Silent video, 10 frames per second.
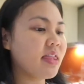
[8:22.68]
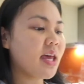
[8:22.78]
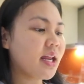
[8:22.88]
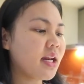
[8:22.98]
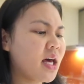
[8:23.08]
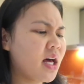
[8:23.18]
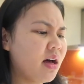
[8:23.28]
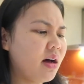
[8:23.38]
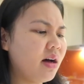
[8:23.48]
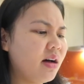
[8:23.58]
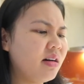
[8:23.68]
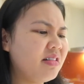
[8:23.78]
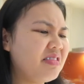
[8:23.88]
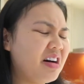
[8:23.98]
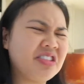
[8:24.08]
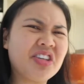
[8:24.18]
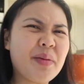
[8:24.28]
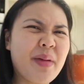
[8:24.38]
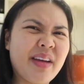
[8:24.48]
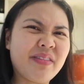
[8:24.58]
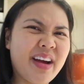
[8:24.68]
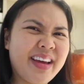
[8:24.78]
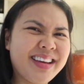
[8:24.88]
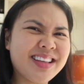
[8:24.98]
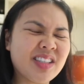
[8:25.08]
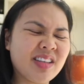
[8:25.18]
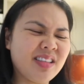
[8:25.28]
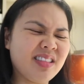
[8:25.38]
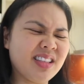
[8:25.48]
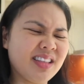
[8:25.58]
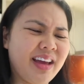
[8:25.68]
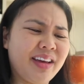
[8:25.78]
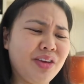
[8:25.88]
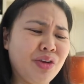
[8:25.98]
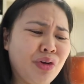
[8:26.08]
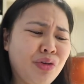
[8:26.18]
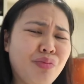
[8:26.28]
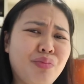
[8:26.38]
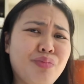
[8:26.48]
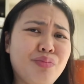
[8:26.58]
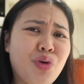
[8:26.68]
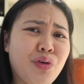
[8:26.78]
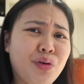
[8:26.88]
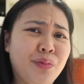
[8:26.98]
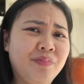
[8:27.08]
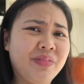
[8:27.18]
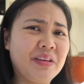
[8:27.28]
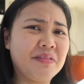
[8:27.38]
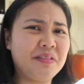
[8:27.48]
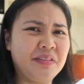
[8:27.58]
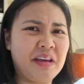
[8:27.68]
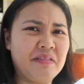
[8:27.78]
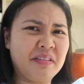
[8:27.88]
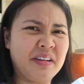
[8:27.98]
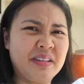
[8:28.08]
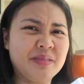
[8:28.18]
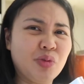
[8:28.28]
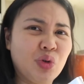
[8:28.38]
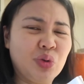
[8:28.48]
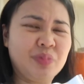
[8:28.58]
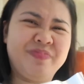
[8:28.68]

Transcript: then I'll try pan frying it so there's like, you know, more flavor and more,